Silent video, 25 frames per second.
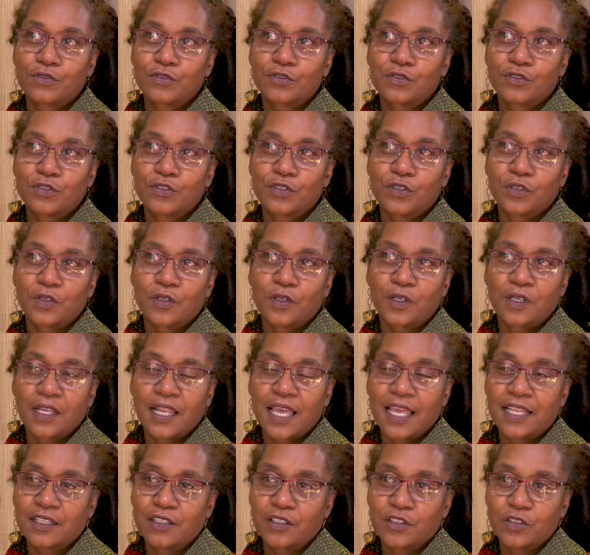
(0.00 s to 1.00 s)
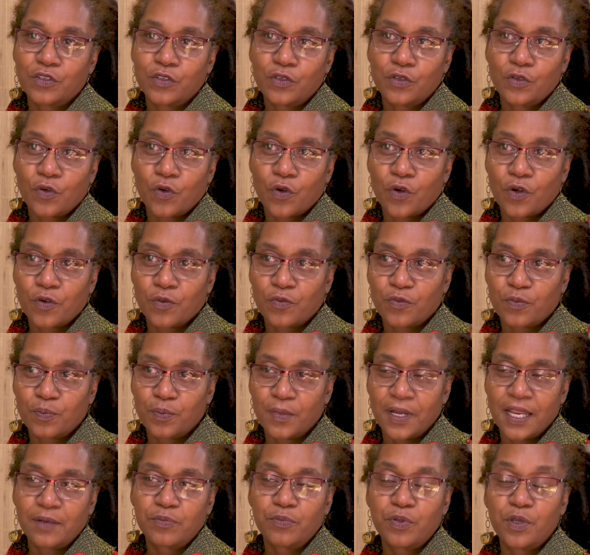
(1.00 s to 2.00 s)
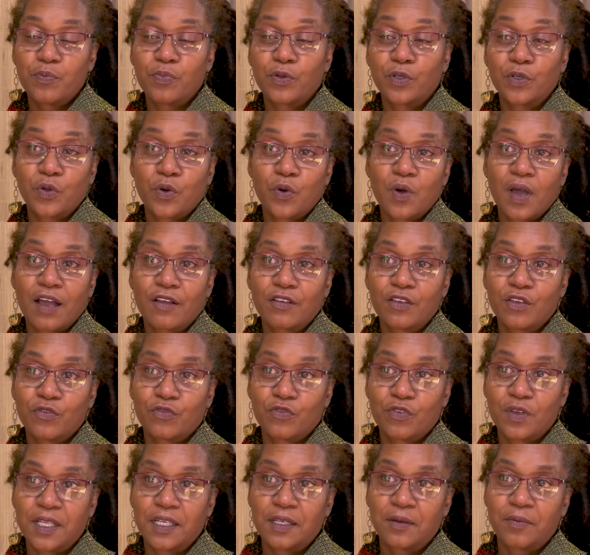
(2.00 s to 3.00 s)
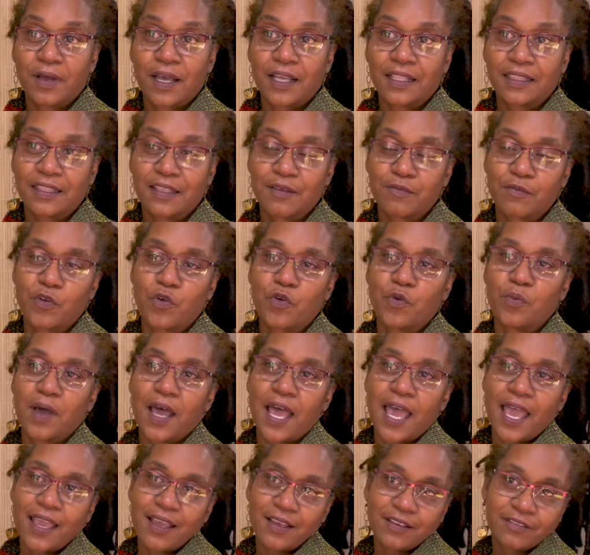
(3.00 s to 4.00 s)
to let people know how you feel about them go by.